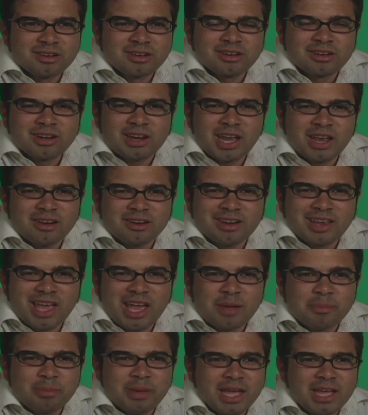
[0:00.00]
our
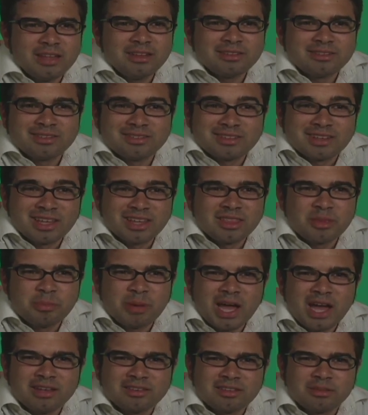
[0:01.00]
campaigns in the
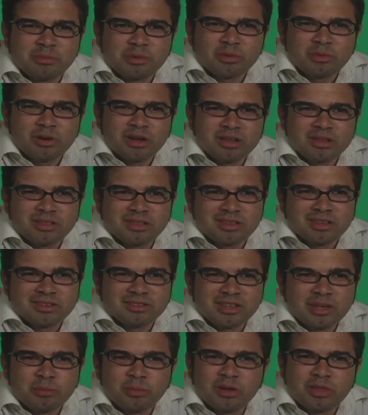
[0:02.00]
past have been run the
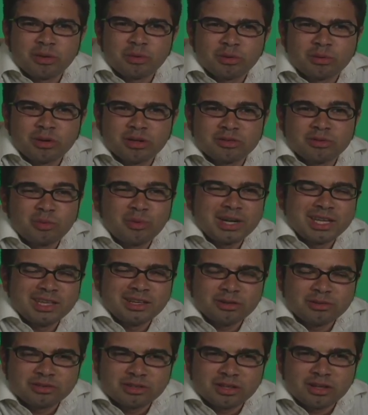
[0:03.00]
same way they were run 20
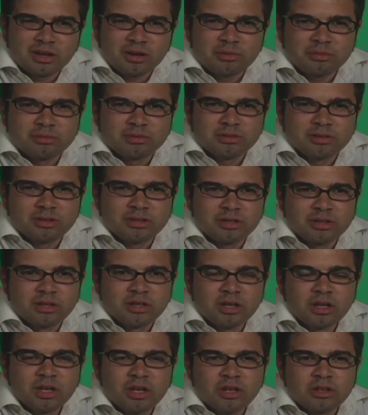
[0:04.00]
years ago.
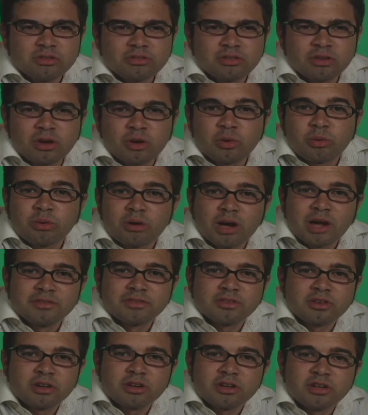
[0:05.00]
So I've
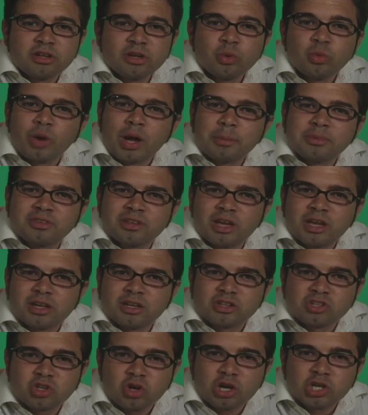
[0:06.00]
started a new
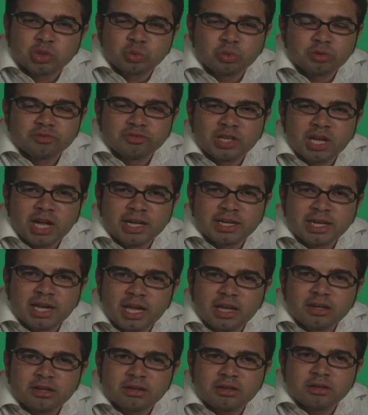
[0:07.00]
website at
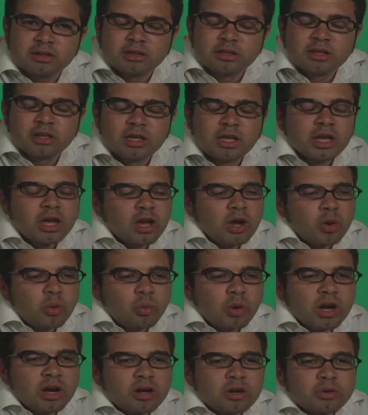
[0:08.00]
joshwolf.net
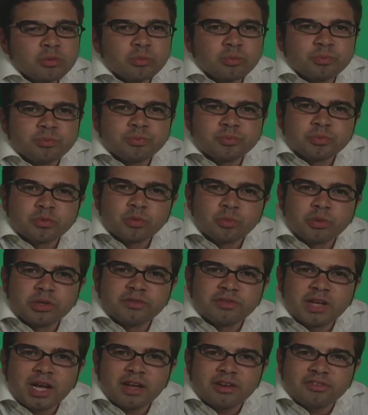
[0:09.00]
where
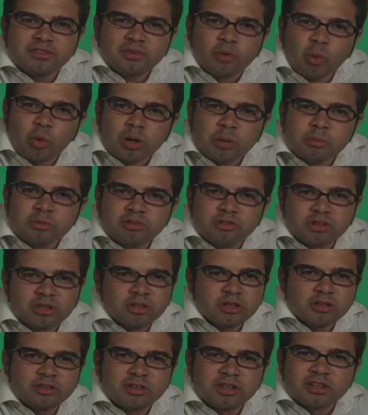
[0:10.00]
we've got forums
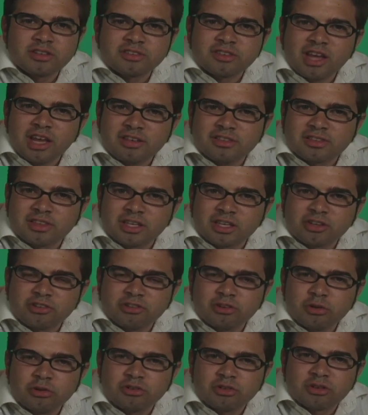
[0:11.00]
to discuss the
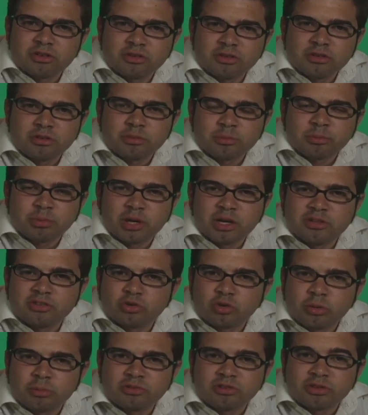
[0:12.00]
issues and
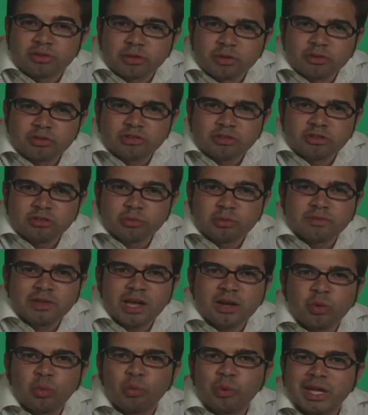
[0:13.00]
brainstorm solutions. We've
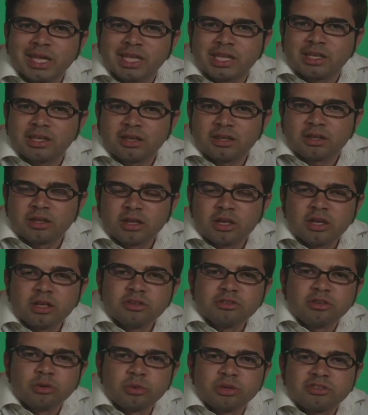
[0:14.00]
got a wiki
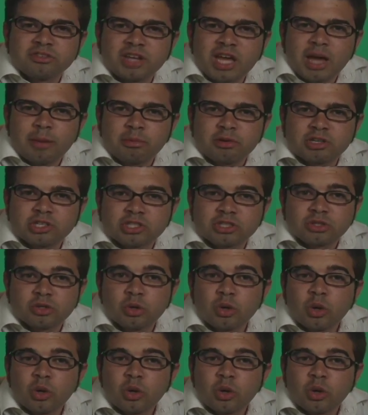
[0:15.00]
to establish